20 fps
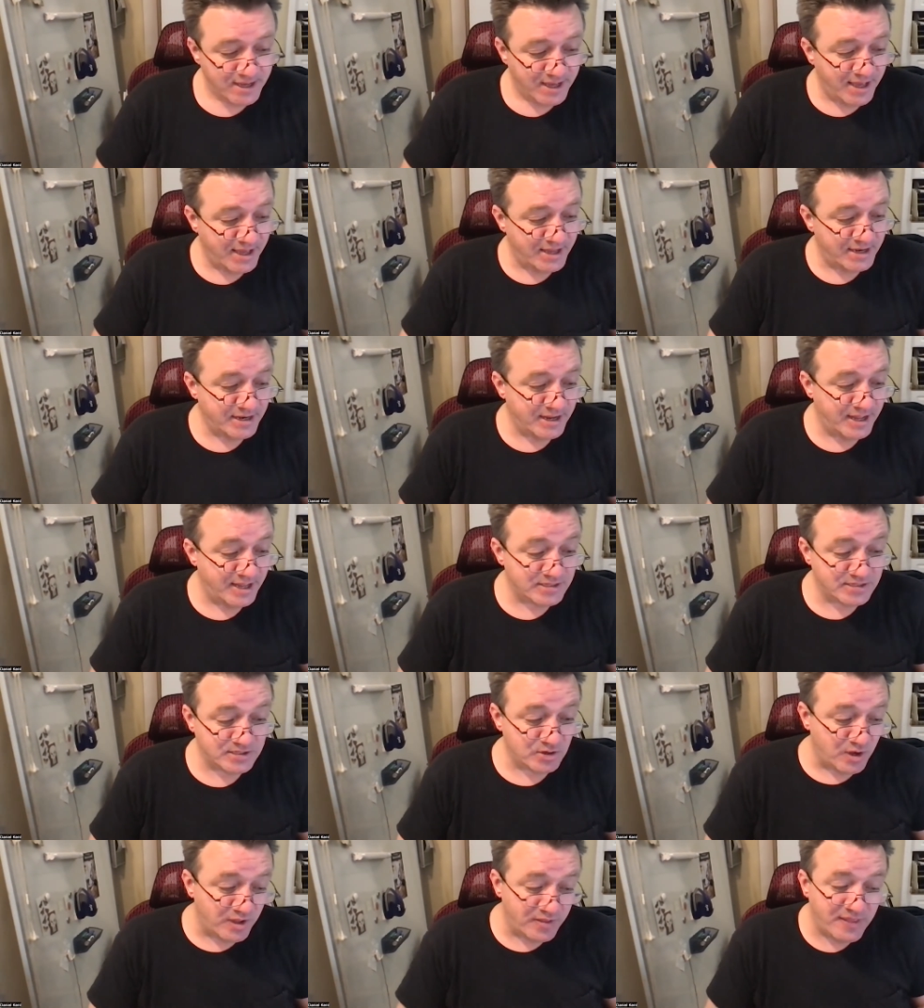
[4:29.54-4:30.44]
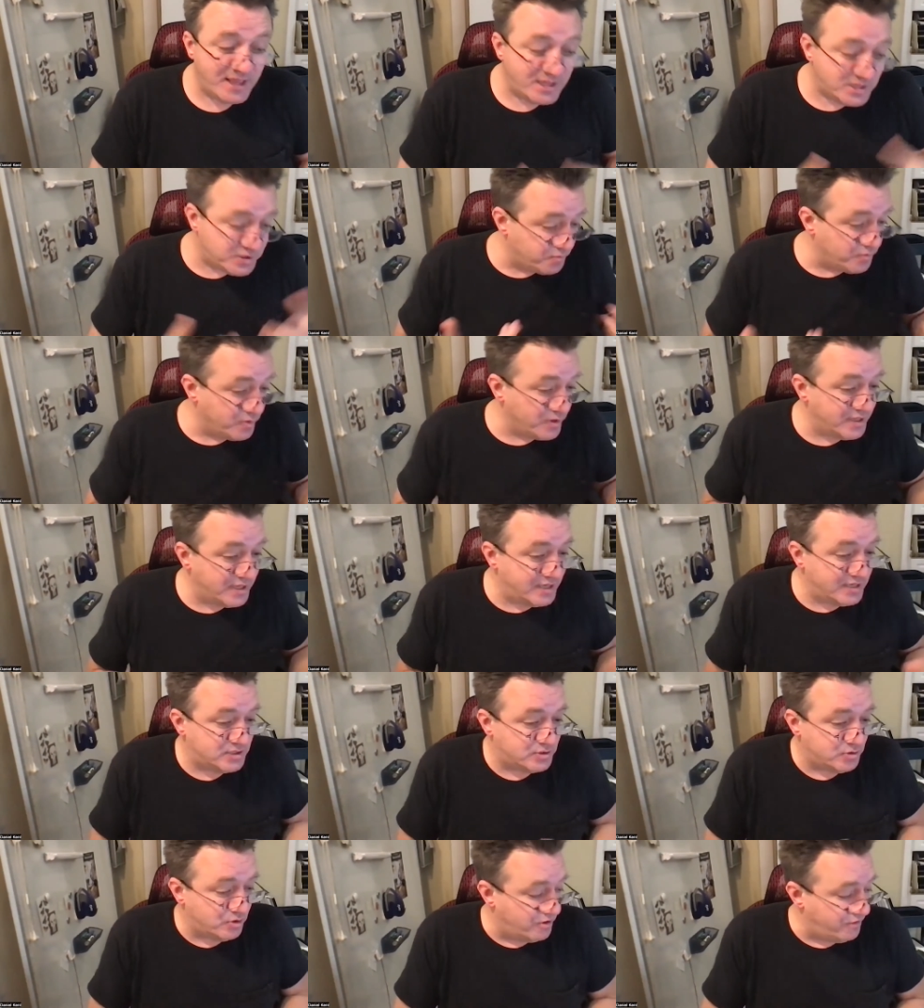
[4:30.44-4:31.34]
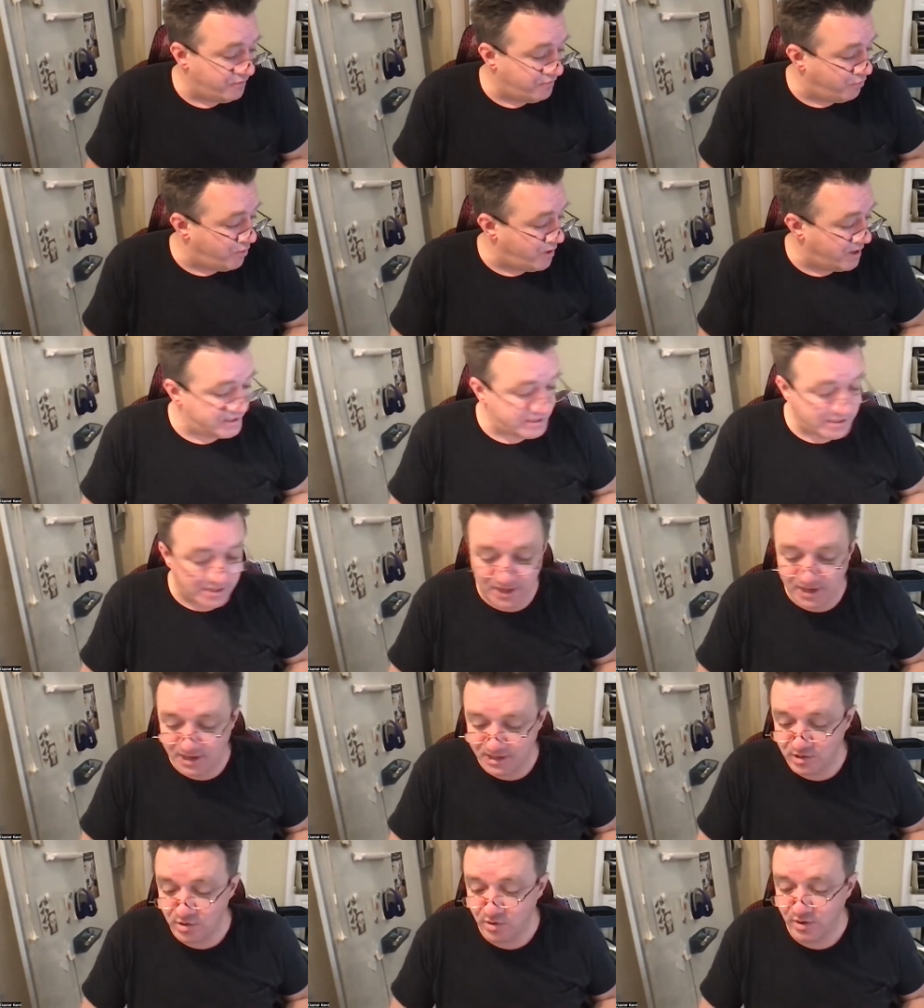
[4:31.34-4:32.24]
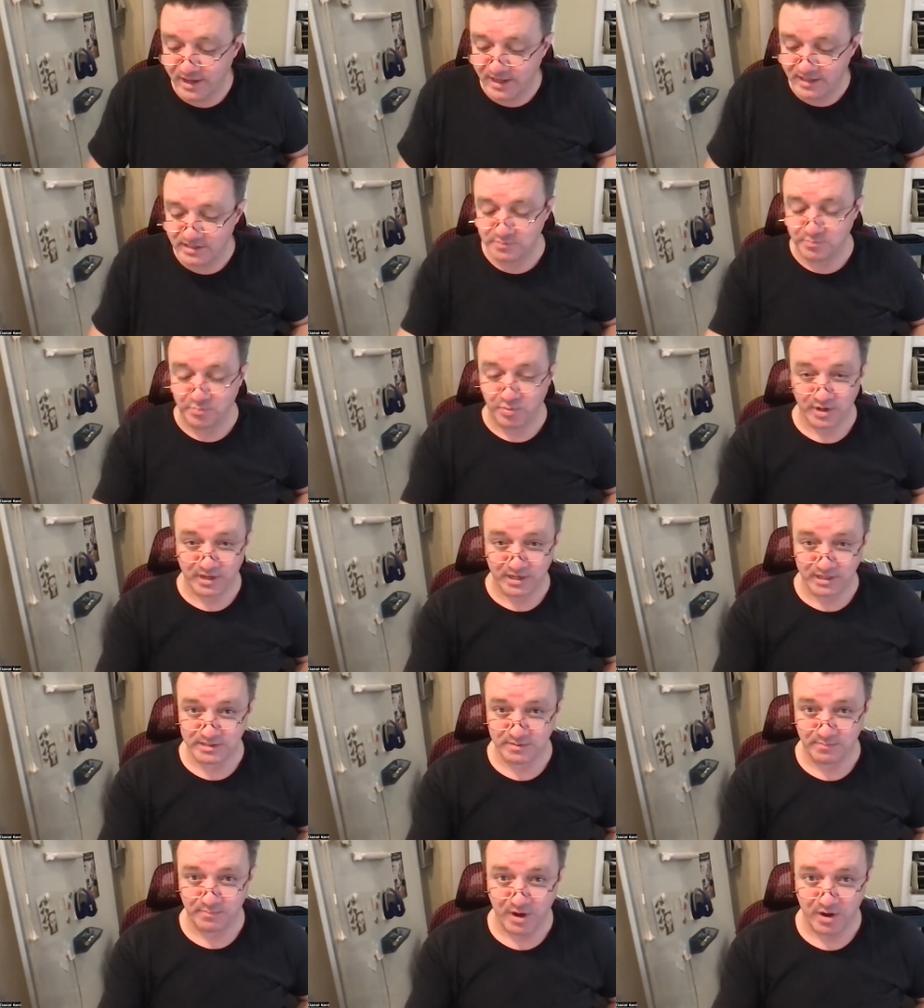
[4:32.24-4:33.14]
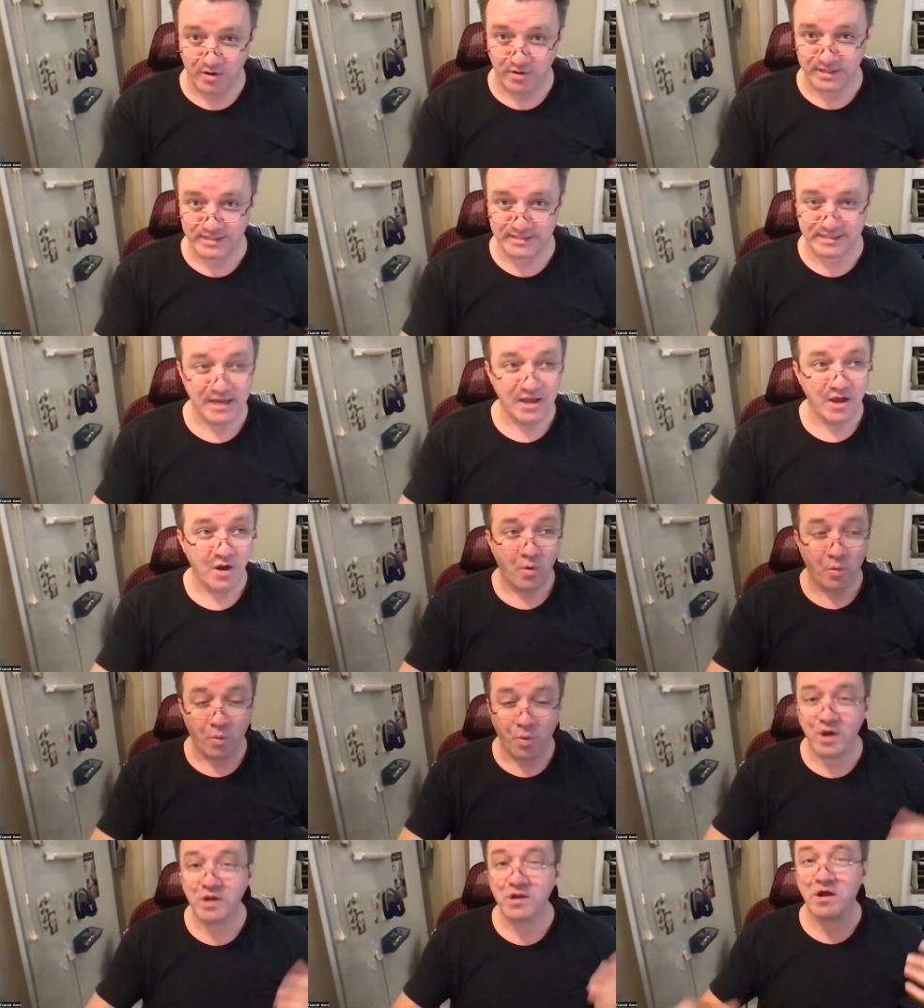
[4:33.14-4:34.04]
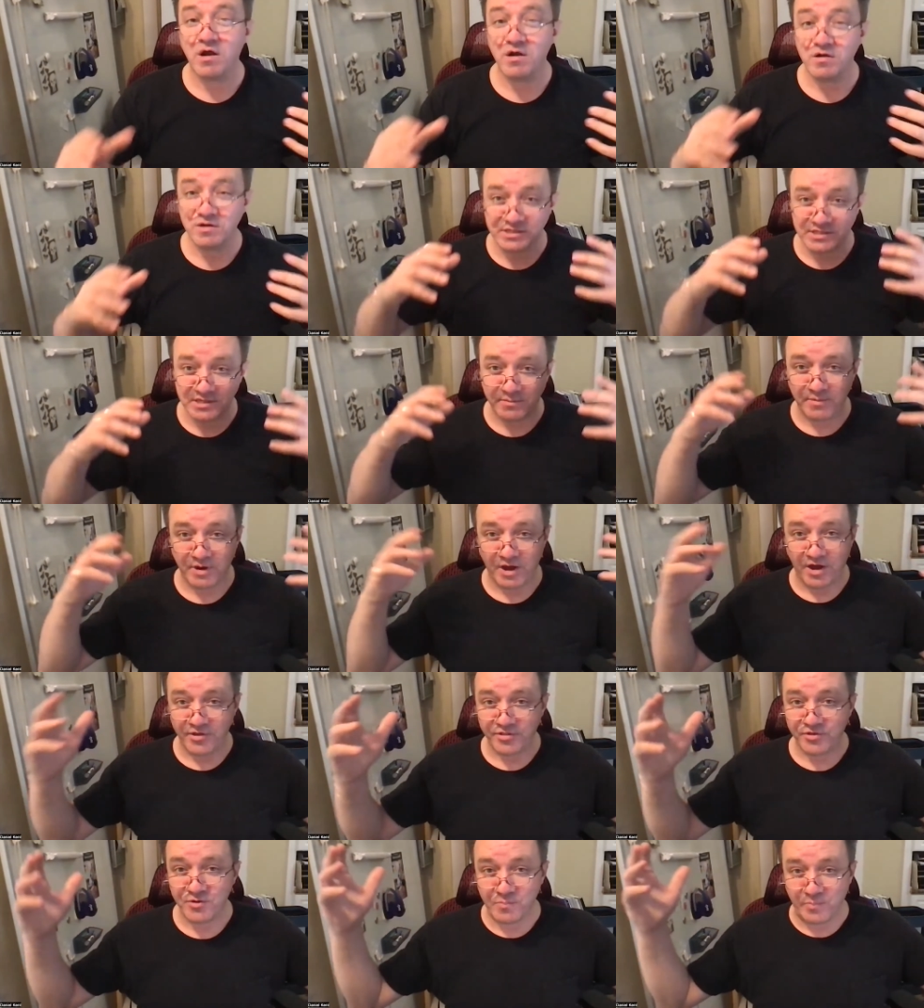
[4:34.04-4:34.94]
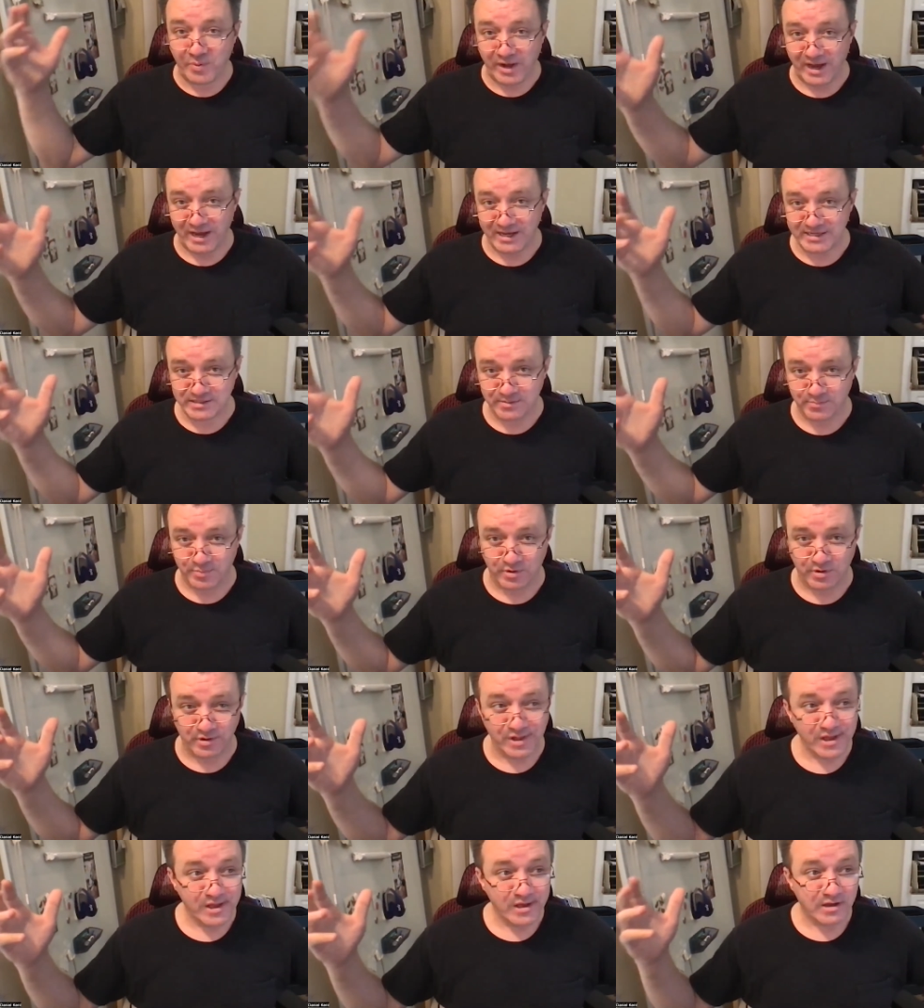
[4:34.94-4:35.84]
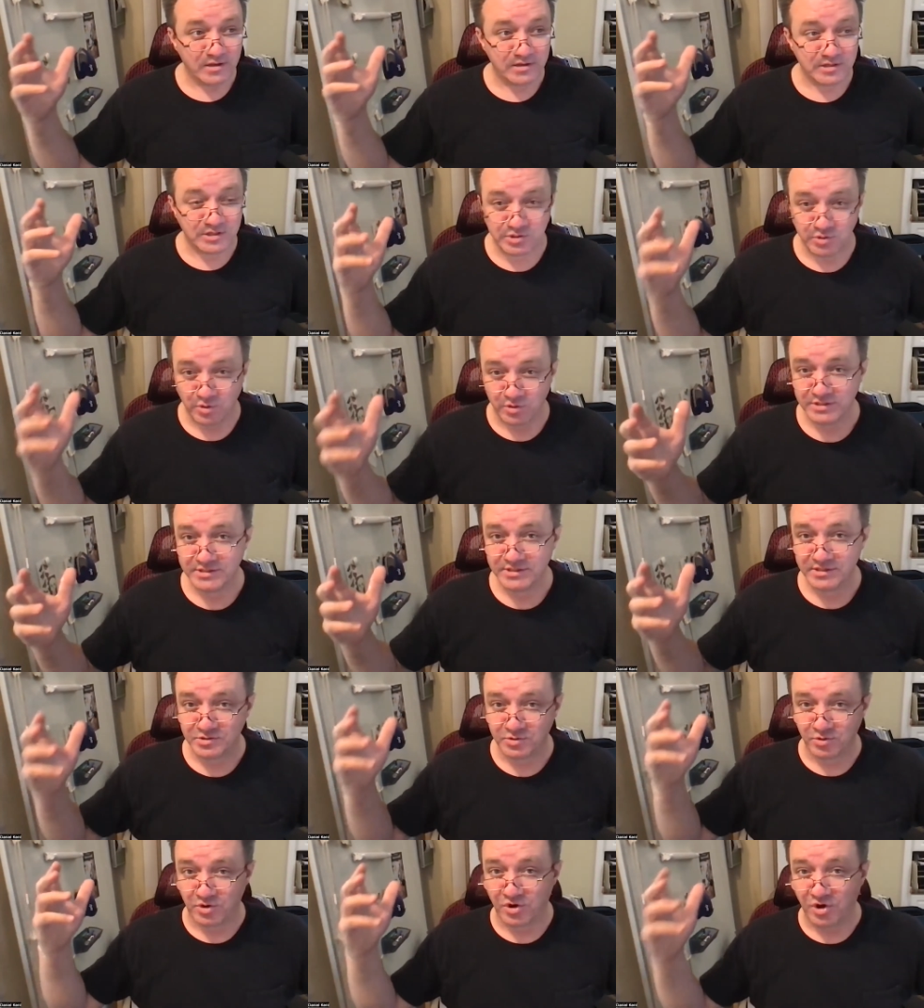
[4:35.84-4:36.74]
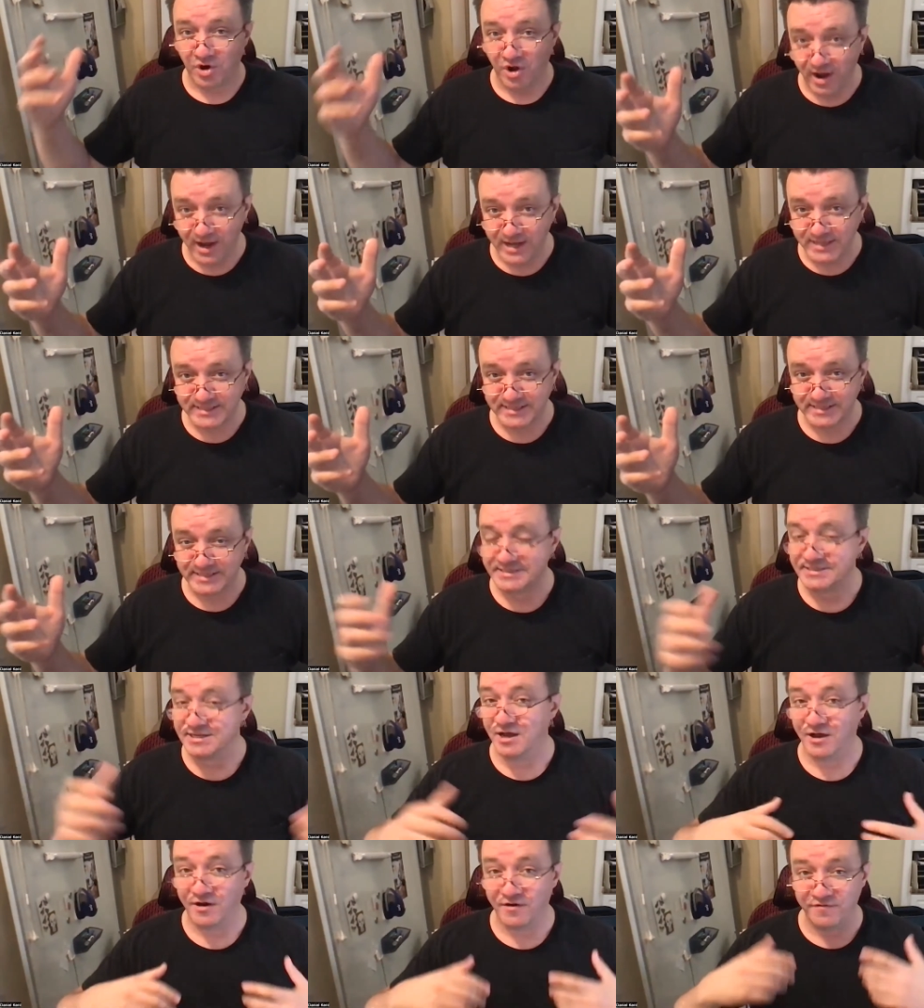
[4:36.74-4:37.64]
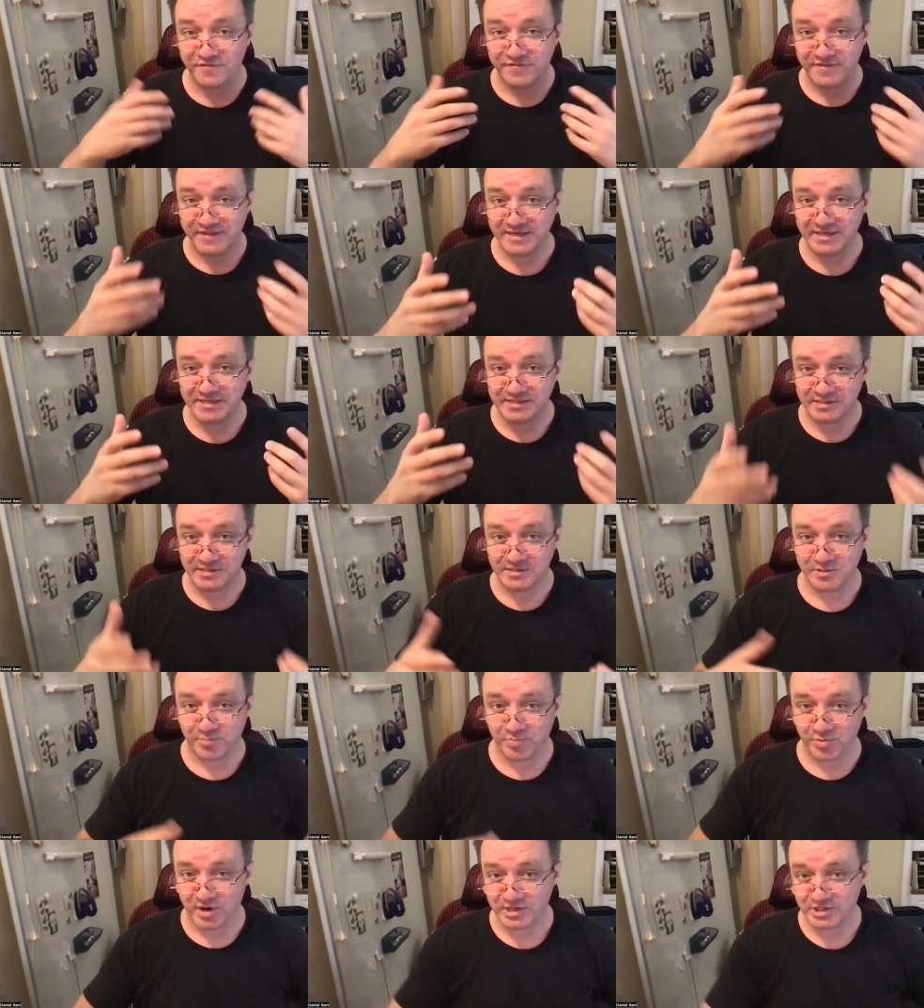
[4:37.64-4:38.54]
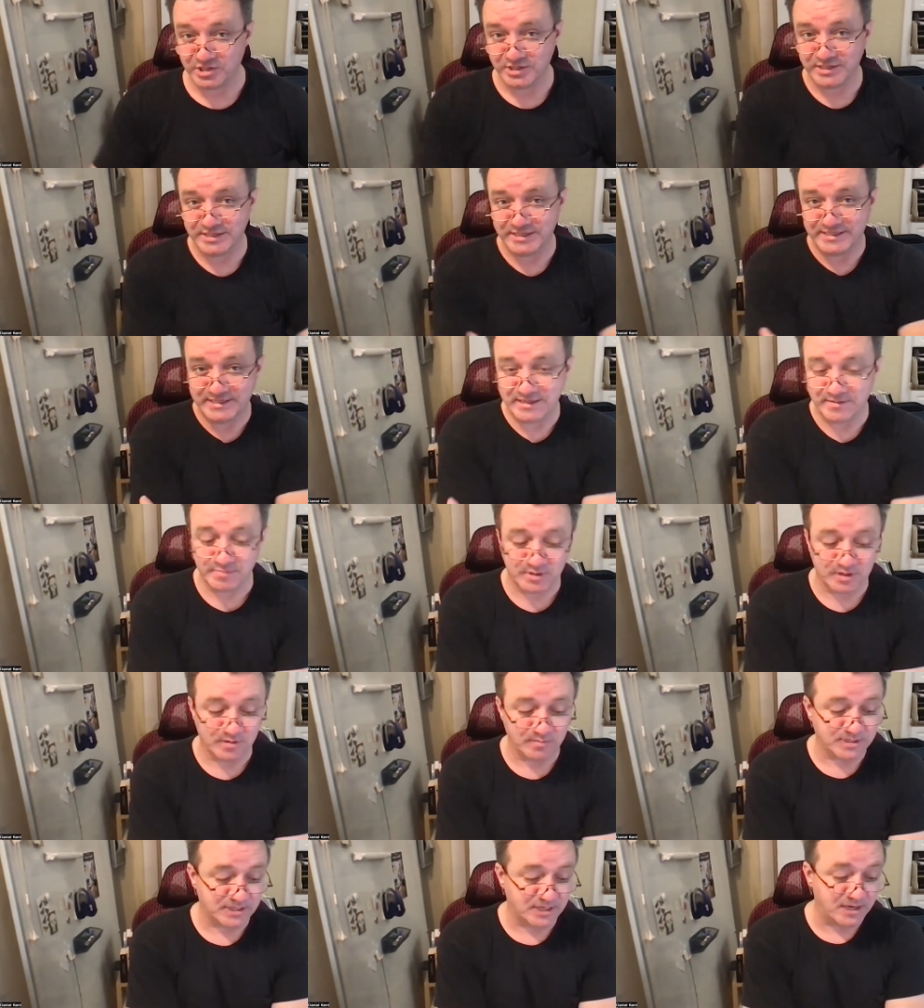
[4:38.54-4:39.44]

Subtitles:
And that's really sort of what Johann's book is about, is what are some other possible sources or causes of these depression symptoms?